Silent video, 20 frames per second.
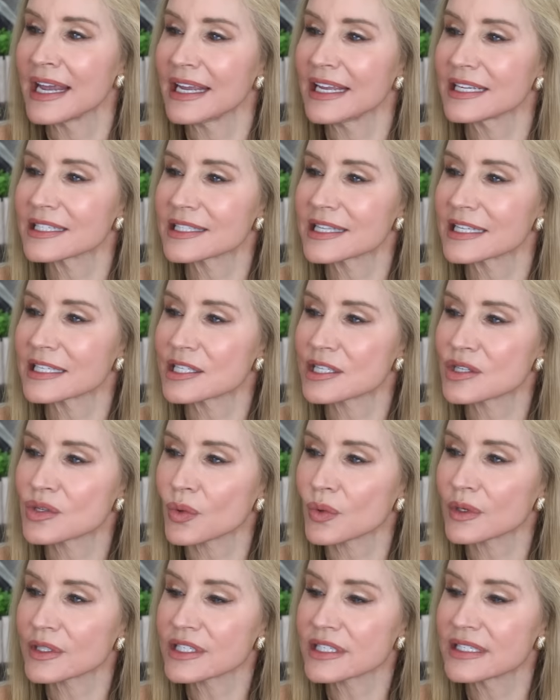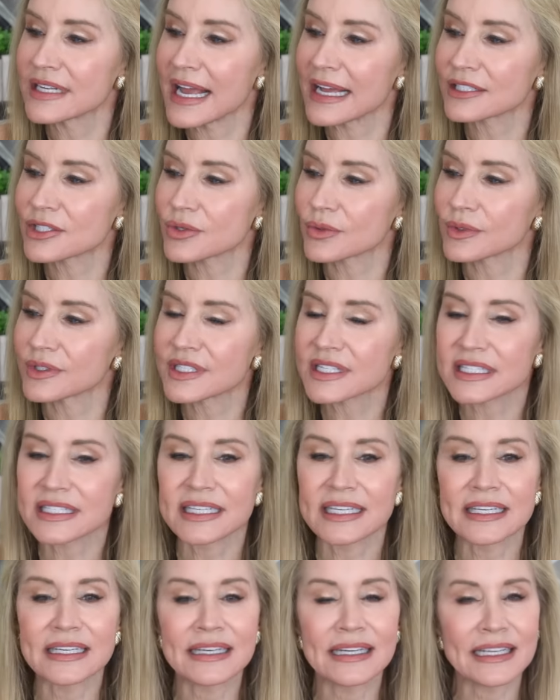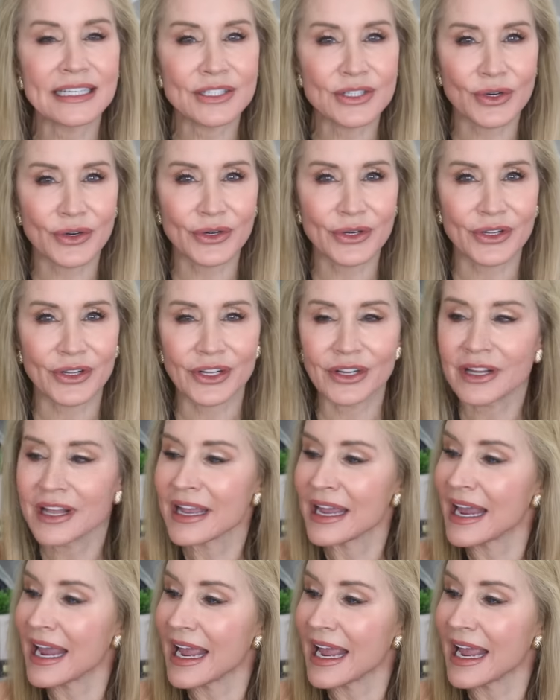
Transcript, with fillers: is this Source Naturals Skin Eternal.